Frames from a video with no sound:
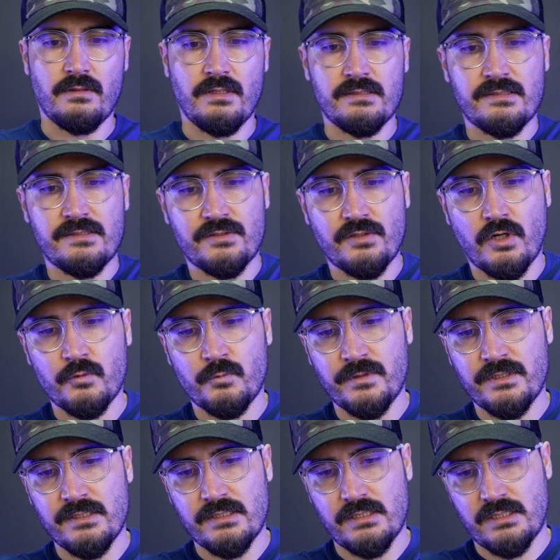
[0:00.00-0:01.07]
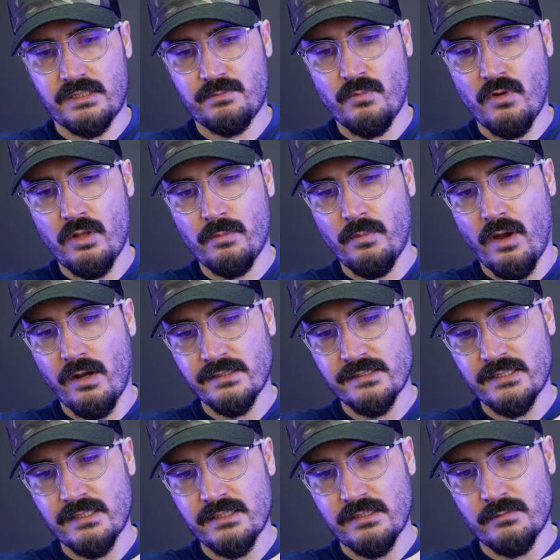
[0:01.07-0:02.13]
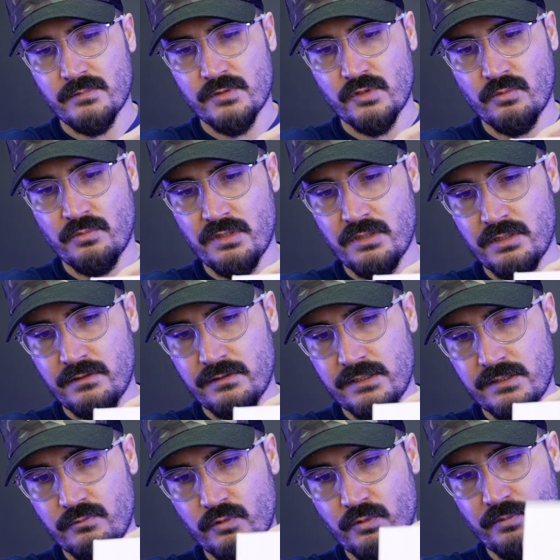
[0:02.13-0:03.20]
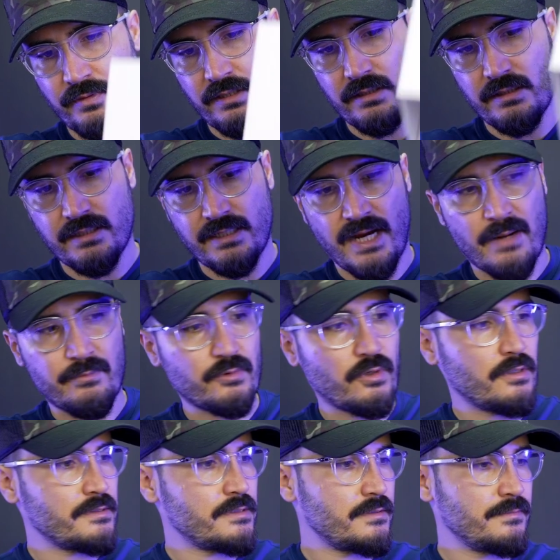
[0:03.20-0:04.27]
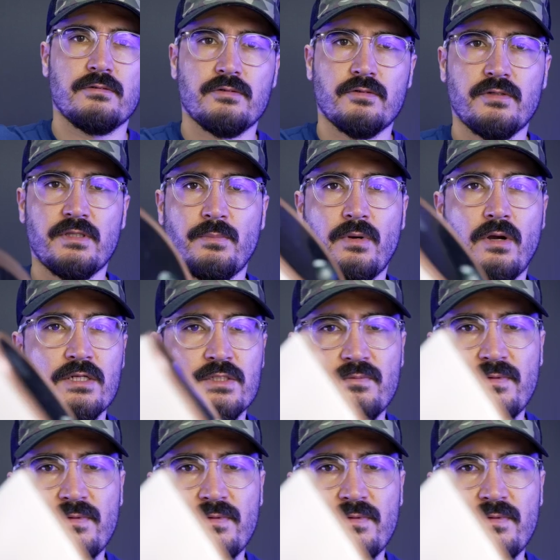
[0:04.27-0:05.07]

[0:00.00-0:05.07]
let's start with these small boxes. I'm assuming this would be the cameras. So in the box